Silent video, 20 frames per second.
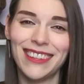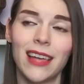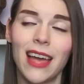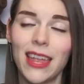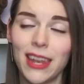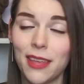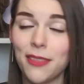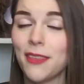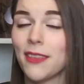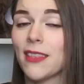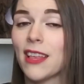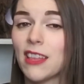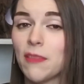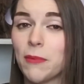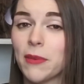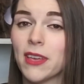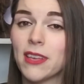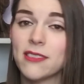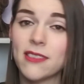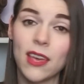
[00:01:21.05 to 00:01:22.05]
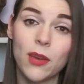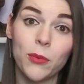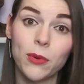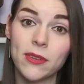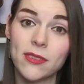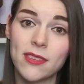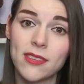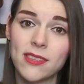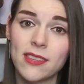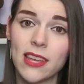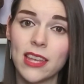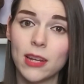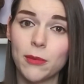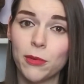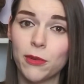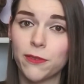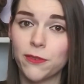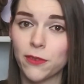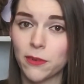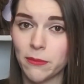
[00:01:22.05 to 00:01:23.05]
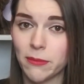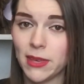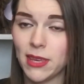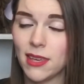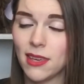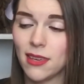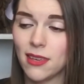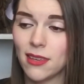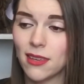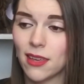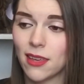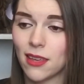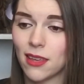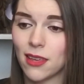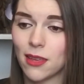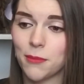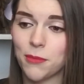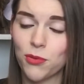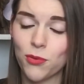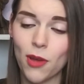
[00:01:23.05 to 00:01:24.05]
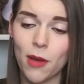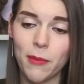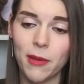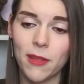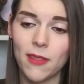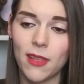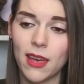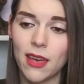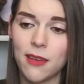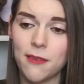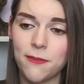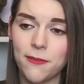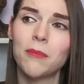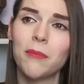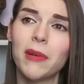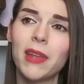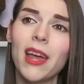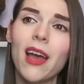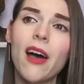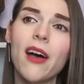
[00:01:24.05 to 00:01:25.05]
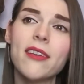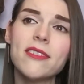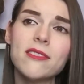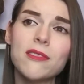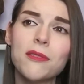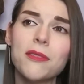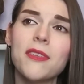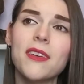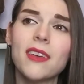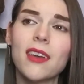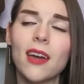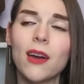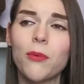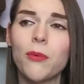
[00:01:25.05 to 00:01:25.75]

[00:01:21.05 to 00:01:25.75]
and I think that's because they weren't sustainable for me um, throughout my life. But I also think I